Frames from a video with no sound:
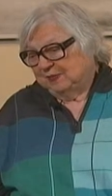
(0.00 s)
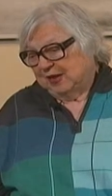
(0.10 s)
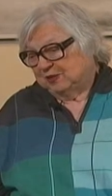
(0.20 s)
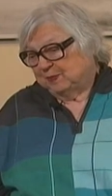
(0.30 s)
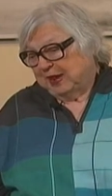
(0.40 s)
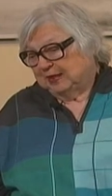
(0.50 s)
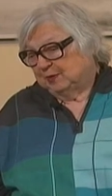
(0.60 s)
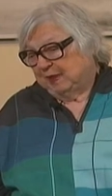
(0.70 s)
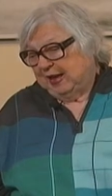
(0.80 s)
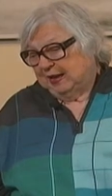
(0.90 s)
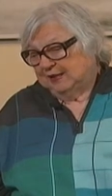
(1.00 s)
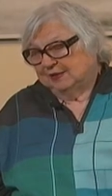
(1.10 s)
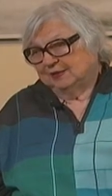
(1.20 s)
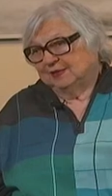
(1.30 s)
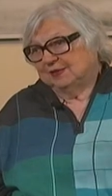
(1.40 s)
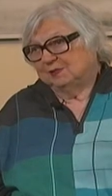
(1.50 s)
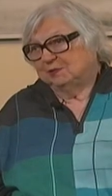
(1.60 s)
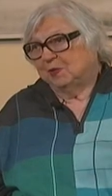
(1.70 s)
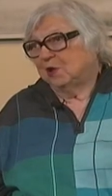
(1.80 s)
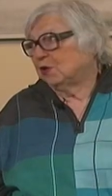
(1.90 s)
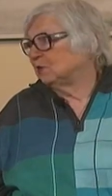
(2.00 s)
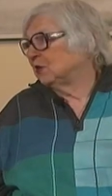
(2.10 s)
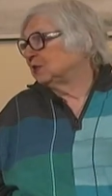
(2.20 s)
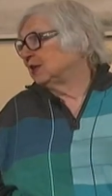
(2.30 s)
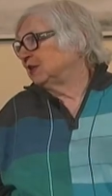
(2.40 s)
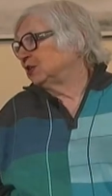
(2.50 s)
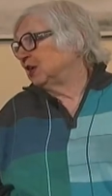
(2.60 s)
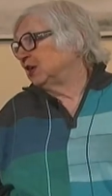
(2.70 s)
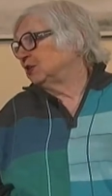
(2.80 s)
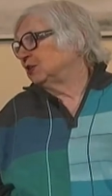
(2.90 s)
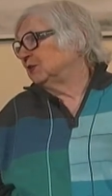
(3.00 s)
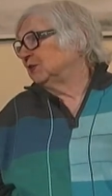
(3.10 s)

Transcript: I was back in the back in the part where it's educational.